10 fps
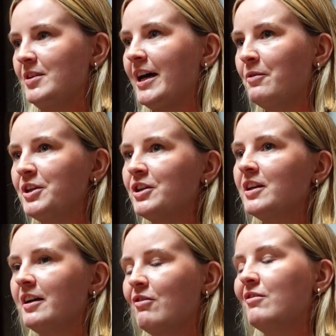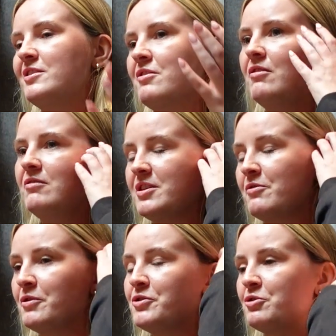Like when you're like, oh, I don't
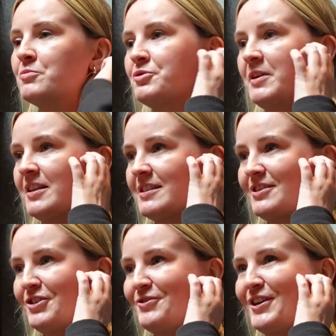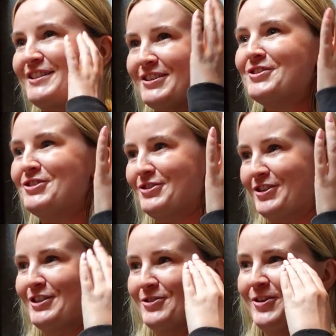know too much about this. As soon as you
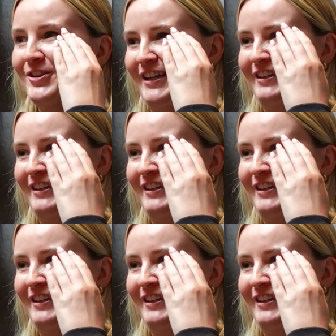start talking,